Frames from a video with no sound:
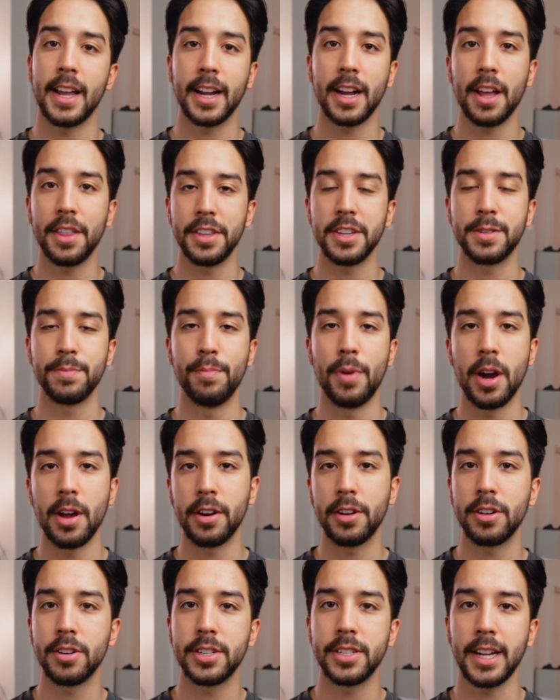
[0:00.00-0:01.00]
I got this
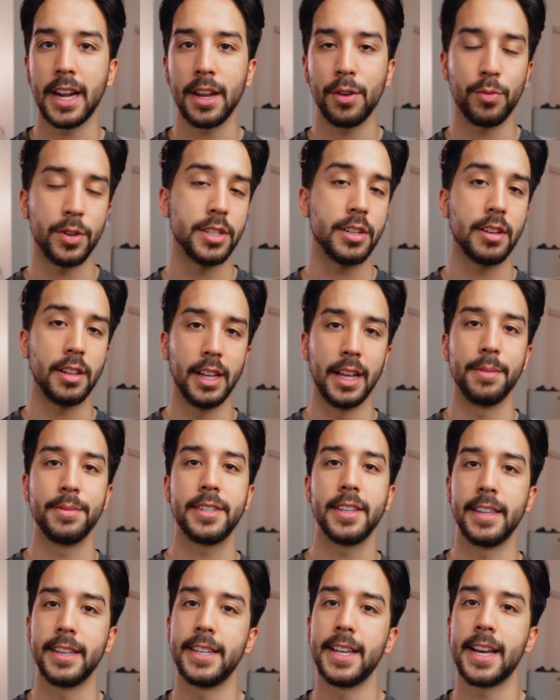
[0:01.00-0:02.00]
monitor stand which
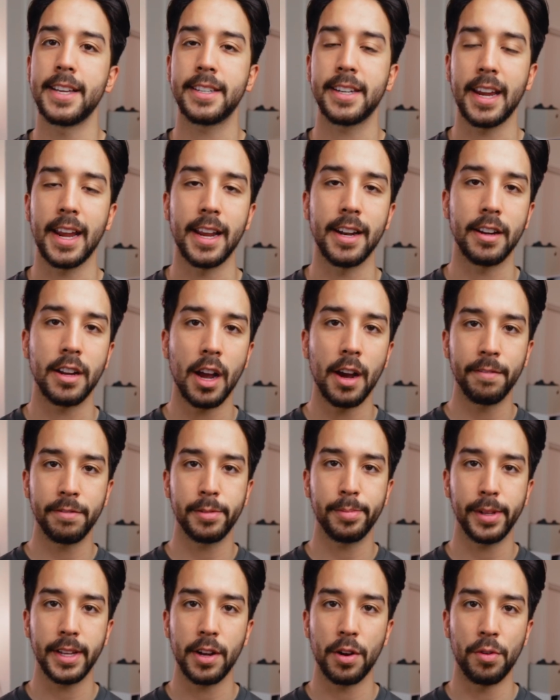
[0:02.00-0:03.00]
clamps to the desk and
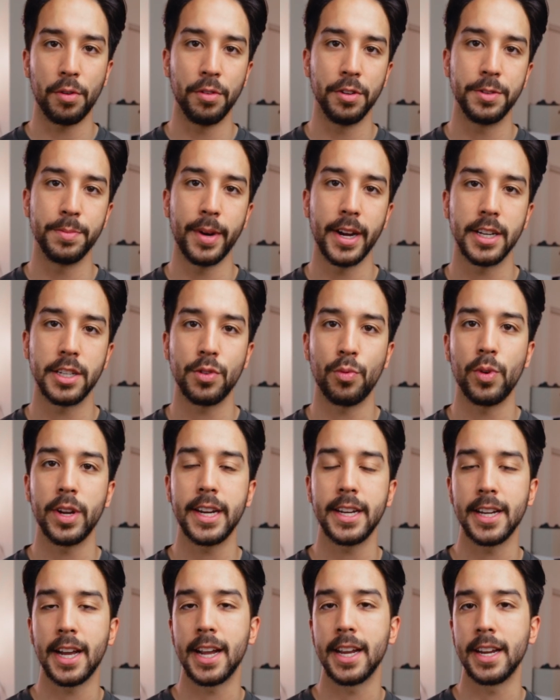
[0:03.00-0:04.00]
comfortably holds my
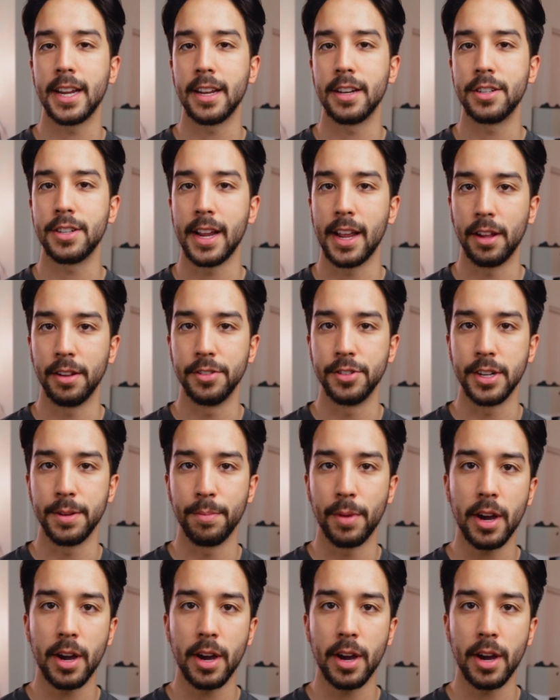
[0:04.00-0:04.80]
29-inch LG